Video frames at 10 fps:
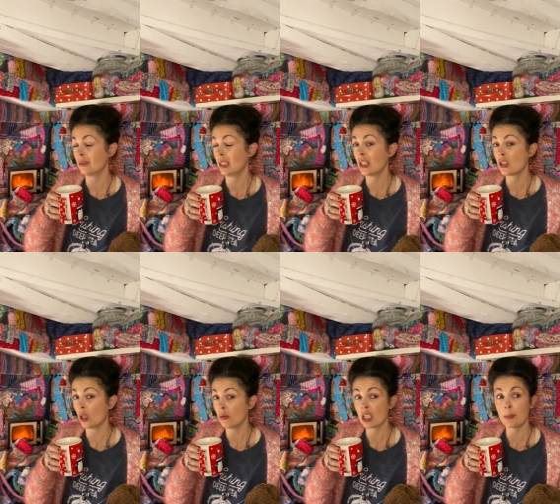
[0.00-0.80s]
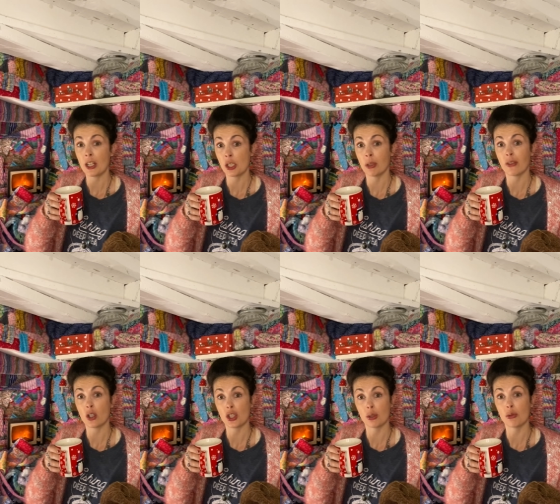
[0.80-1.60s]
I don't, especially when I've
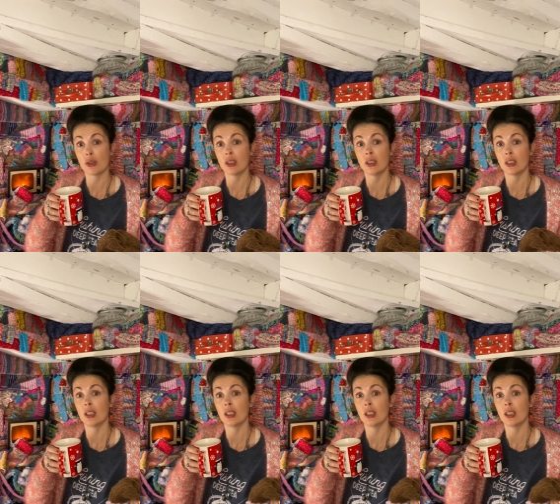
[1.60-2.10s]
got children.